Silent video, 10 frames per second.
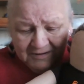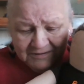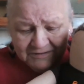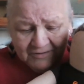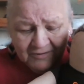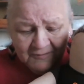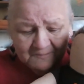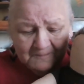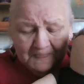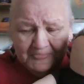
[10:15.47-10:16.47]
So
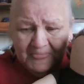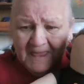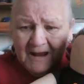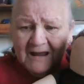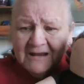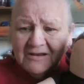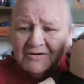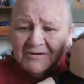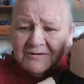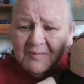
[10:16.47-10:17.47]
I
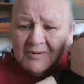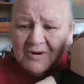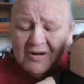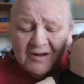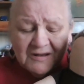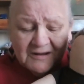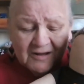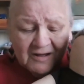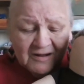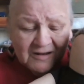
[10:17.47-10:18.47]
learned
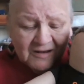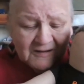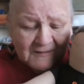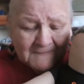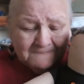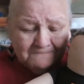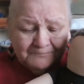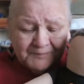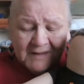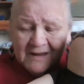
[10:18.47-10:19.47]
about
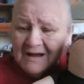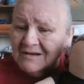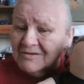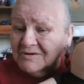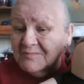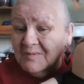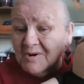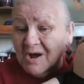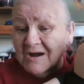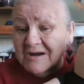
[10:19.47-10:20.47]
I learned about
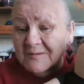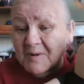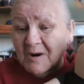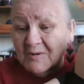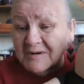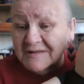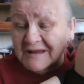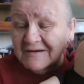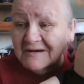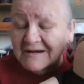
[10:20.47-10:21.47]
a higher power
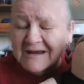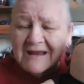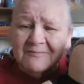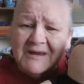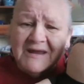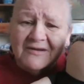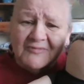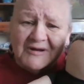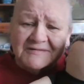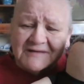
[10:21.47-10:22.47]
there, and being in
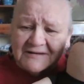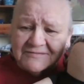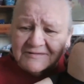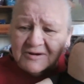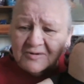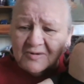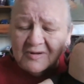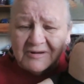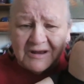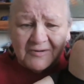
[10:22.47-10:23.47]
residential
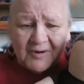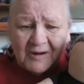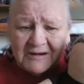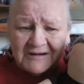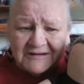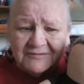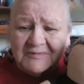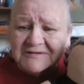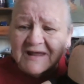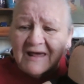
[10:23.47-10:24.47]
school, you know, and it
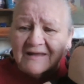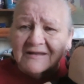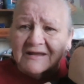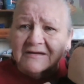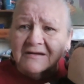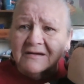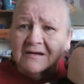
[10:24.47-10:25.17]
was Catholic.